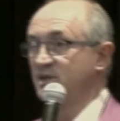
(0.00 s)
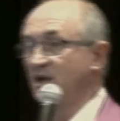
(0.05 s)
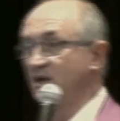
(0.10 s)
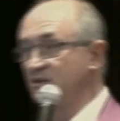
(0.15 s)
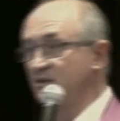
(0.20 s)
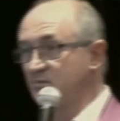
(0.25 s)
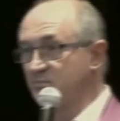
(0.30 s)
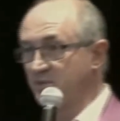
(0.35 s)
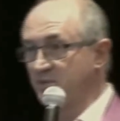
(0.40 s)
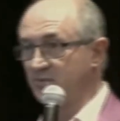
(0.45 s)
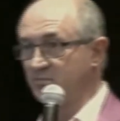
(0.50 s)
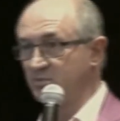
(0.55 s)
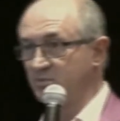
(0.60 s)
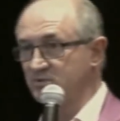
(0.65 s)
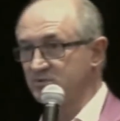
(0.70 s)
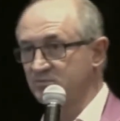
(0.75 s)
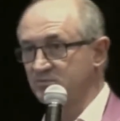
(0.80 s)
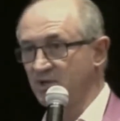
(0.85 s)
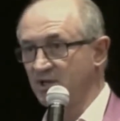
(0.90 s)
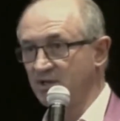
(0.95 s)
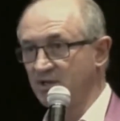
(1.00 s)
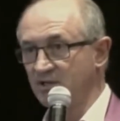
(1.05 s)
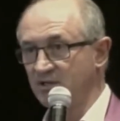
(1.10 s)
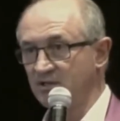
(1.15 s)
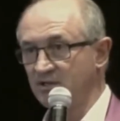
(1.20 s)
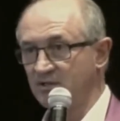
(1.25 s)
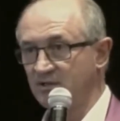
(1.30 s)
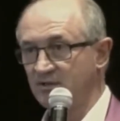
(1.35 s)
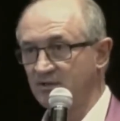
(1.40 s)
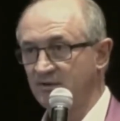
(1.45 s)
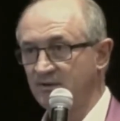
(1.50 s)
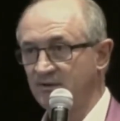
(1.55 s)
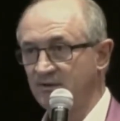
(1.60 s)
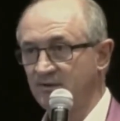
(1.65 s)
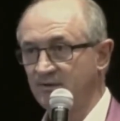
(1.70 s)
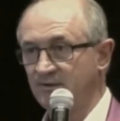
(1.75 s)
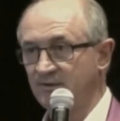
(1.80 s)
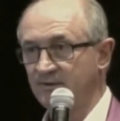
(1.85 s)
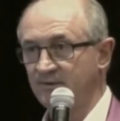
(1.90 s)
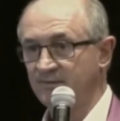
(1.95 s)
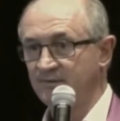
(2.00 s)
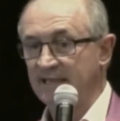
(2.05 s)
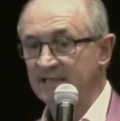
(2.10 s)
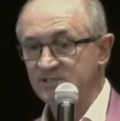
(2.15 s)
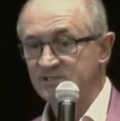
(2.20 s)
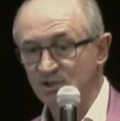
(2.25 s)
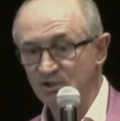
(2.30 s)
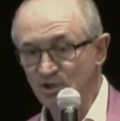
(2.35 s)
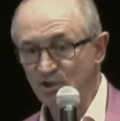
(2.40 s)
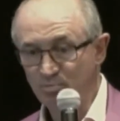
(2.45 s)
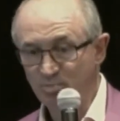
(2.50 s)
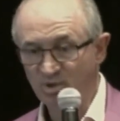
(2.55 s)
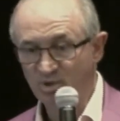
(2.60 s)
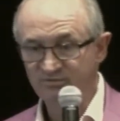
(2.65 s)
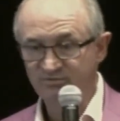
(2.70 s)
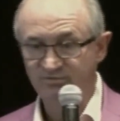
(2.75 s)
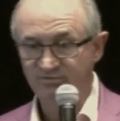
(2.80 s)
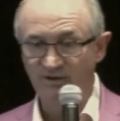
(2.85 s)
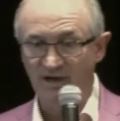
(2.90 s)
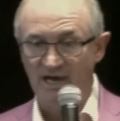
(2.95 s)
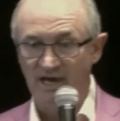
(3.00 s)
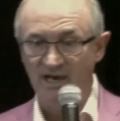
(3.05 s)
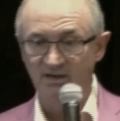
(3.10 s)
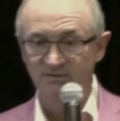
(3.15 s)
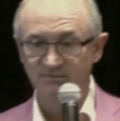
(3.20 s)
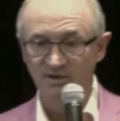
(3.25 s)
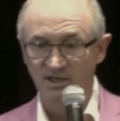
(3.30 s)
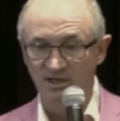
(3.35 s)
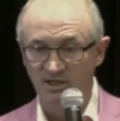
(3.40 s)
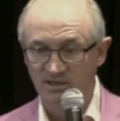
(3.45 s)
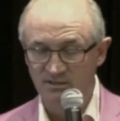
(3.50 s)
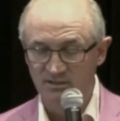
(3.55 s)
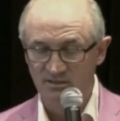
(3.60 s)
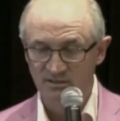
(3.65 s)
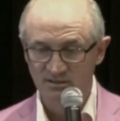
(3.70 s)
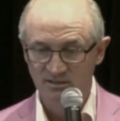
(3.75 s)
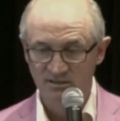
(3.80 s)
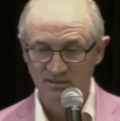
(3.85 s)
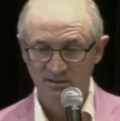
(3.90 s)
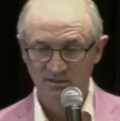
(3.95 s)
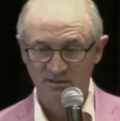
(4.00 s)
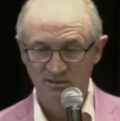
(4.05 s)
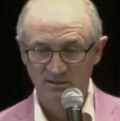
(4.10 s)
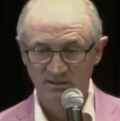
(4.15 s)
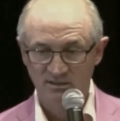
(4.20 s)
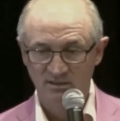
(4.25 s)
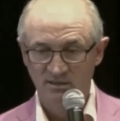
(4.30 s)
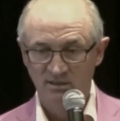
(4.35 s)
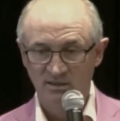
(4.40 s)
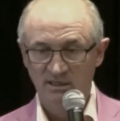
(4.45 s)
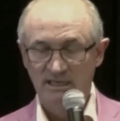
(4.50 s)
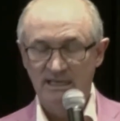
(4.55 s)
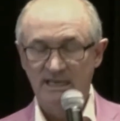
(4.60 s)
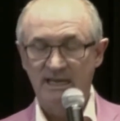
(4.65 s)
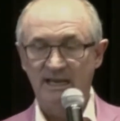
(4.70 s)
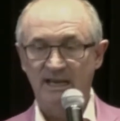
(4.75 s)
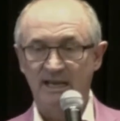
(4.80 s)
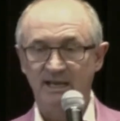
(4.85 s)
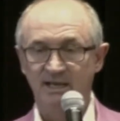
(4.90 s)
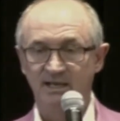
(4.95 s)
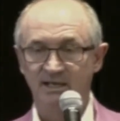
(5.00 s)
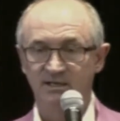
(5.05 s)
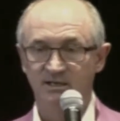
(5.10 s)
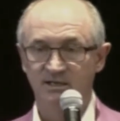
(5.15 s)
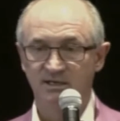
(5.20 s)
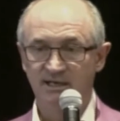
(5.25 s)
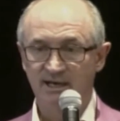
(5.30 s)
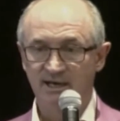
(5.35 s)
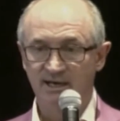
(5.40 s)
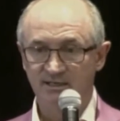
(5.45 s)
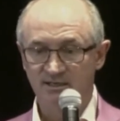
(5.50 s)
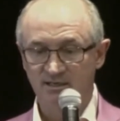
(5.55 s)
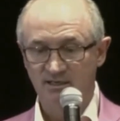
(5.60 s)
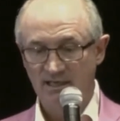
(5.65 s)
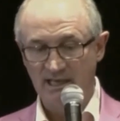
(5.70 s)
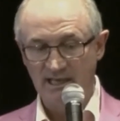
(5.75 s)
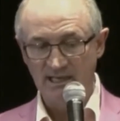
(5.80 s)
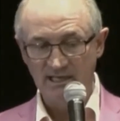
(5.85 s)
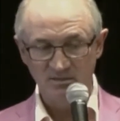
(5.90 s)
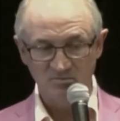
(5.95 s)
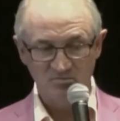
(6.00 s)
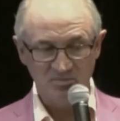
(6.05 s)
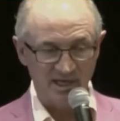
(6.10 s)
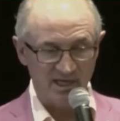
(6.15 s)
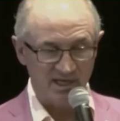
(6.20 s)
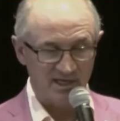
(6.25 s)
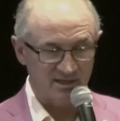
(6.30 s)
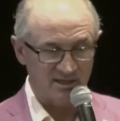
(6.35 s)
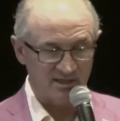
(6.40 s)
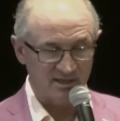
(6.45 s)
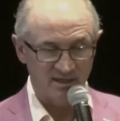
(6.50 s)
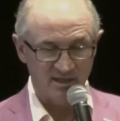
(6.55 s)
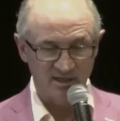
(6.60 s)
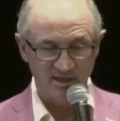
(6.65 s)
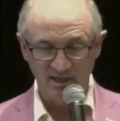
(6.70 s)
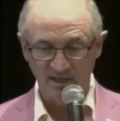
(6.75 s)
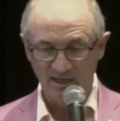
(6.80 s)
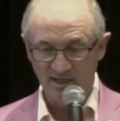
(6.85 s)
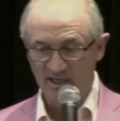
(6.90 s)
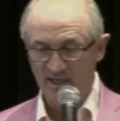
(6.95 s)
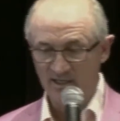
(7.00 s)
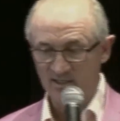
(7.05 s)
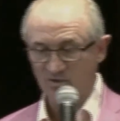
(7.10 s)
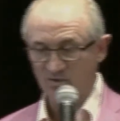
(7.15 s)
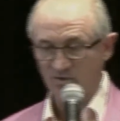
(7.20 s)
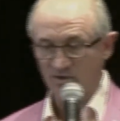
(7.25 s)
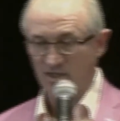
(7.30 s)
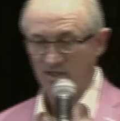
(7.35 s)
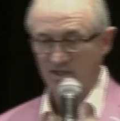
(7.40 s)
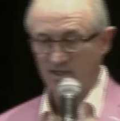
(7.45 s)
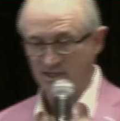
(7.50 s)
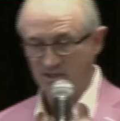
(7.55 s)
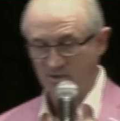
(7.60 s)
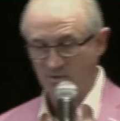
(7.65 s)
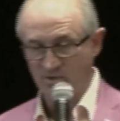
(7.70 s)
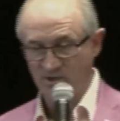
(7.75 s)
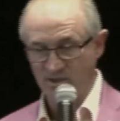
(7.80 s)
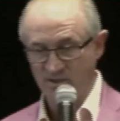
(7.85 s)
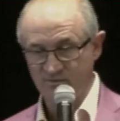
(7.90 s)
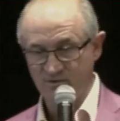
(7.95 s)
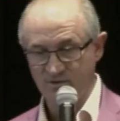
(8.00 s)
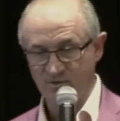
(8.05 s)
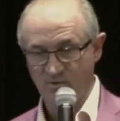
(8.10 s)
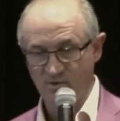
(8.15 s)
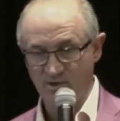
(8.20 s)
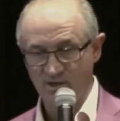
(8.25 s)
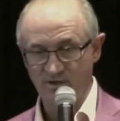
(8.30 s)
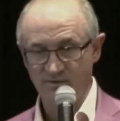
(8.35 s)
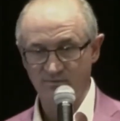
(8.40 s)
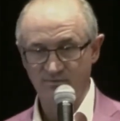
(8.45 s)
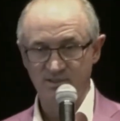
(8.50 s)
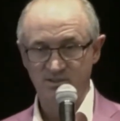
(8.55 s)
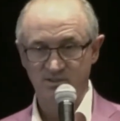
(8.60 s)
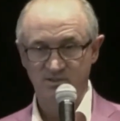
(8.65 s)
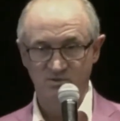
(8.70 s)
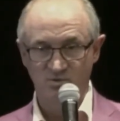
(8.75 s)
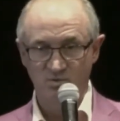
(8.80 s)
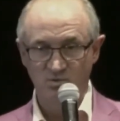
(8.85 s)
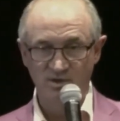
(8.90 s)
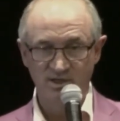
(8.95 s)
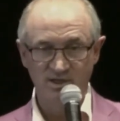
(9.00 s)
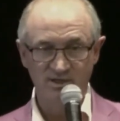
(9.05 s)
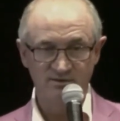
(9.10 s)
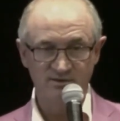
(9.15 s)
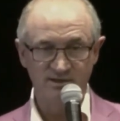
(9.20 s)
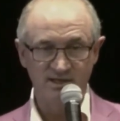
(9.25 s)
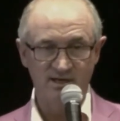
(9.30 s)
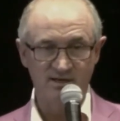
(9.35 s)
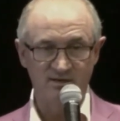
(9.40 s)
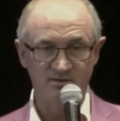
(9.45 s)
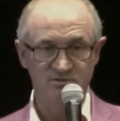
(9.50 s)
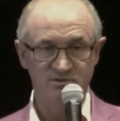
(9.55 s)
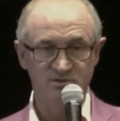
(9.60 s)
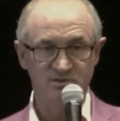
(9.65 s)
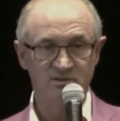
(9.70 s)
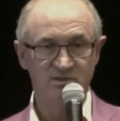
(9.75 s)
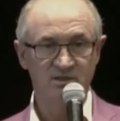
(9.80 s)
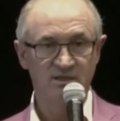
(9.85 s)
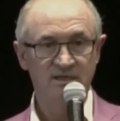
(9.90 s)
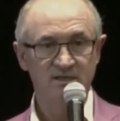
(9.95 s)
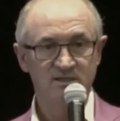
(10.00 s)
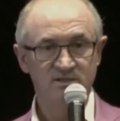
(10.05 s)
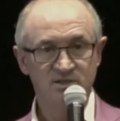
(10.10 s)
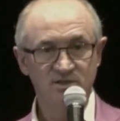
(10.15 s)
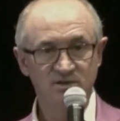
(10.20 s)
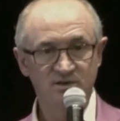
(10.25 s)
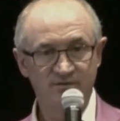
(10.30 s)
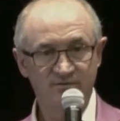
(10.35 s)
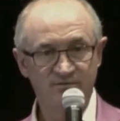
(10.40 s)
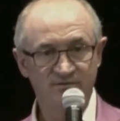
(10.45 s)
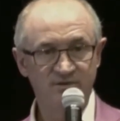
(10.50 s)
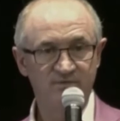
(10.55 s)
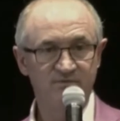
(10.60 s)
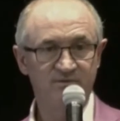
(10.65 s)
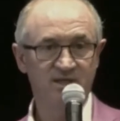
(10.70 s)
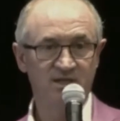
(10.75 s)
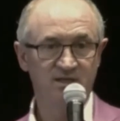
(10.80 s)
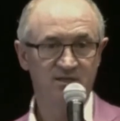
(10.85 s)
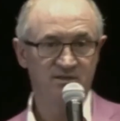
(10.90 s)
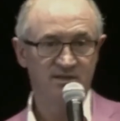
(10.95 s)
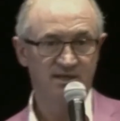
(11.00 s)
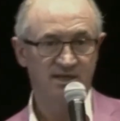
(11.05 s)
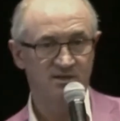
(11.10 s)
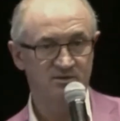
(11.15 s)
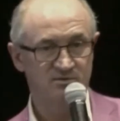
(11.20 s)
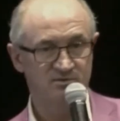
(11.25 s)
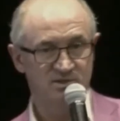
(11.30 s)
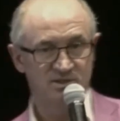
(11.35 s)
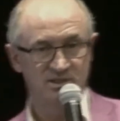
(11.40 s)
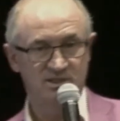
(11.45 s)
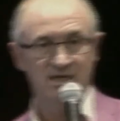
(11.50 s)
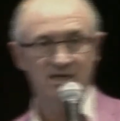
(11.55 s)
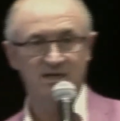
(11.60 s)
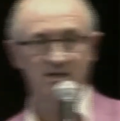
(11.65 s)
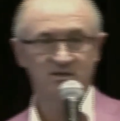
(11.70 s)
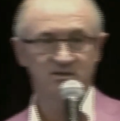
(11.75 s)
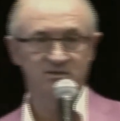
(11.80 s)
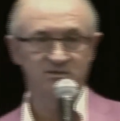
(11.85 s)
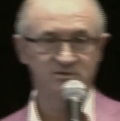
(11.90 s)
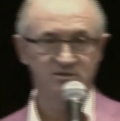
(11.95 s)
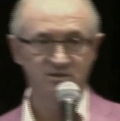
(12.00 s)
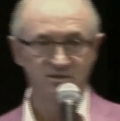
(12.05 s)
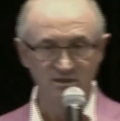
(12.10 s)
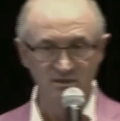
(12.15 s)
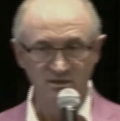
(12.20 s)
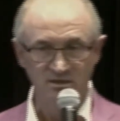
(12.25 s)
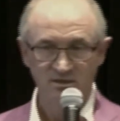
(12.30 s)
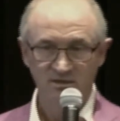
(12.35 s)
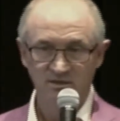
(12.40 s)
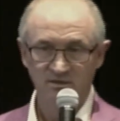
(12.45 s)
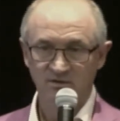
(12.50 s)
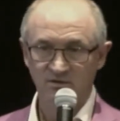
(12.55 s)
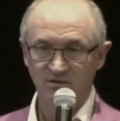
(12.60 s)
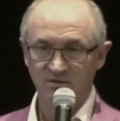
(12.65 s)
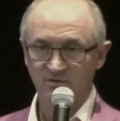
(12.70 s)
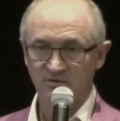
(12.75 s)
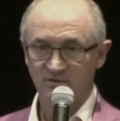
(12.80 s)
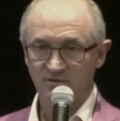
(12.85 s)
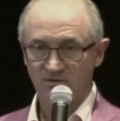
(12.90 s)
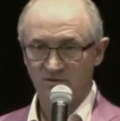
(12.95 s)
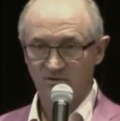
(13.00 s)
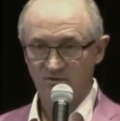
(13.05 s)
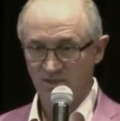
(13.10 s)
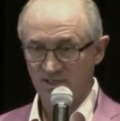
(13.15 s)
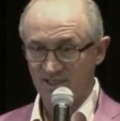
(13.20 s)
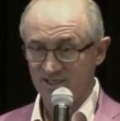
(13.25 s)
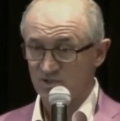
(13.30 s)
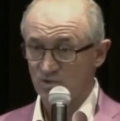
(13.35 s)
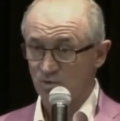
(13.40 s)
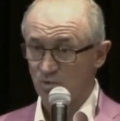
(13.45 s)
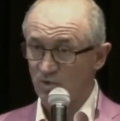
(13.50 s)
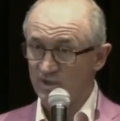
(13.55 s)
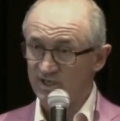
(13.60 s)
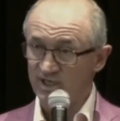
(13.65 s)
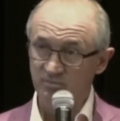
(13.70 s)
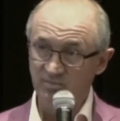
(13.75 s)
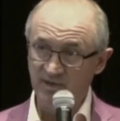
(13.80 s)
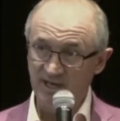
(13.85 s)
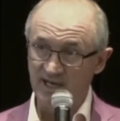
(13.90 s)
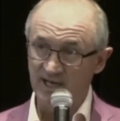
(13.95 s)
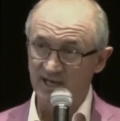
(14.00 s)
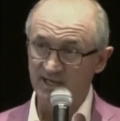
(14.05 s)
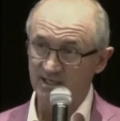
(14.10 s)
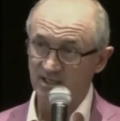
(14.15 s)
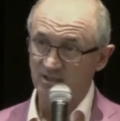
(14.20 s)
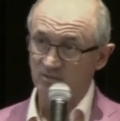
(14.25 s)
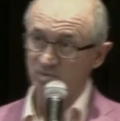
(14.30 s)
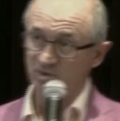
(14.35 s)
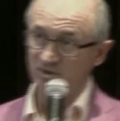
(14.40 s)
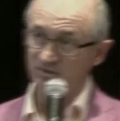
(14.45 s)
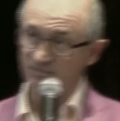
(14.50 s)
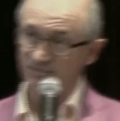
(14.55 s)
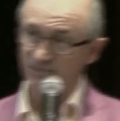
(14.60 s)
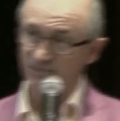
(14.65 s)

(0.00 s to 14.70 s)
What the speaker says: people's money. So you put 5 in and got 8 back and created equity of 12. That's $20,000. So you have $15,000. You got 20 back and you put 5